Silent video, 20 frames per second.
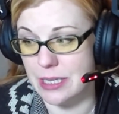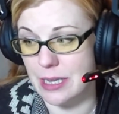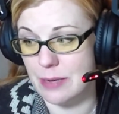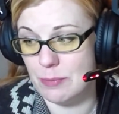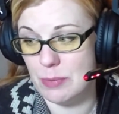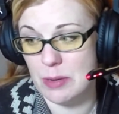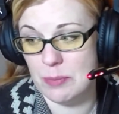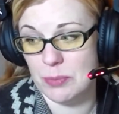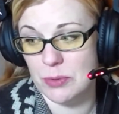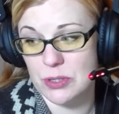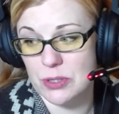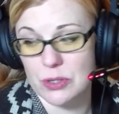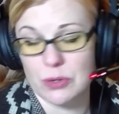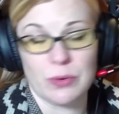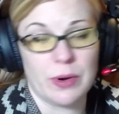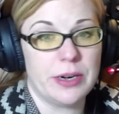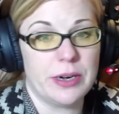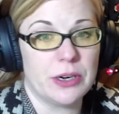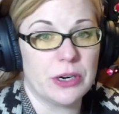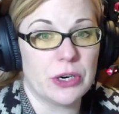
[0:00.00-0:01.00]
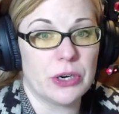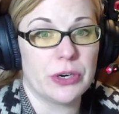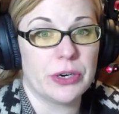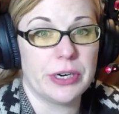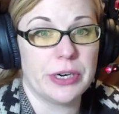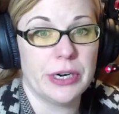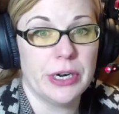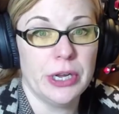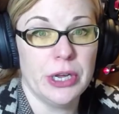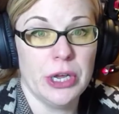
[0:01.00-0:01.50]
let people surrender
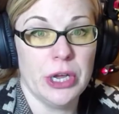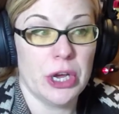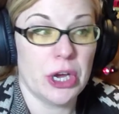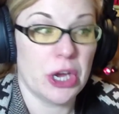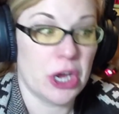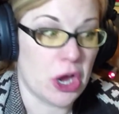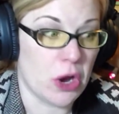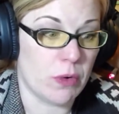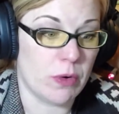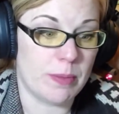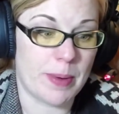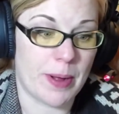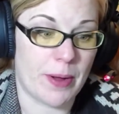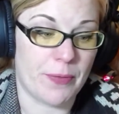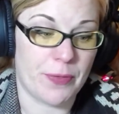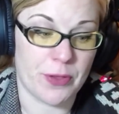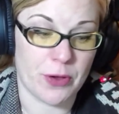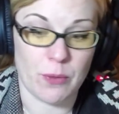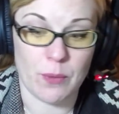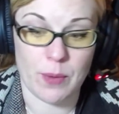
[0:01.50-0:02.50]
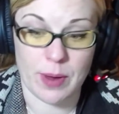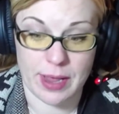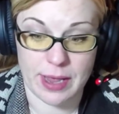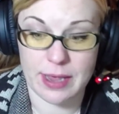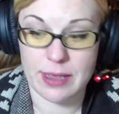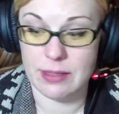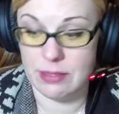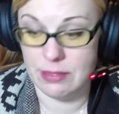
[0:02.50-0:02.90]
and go about their way.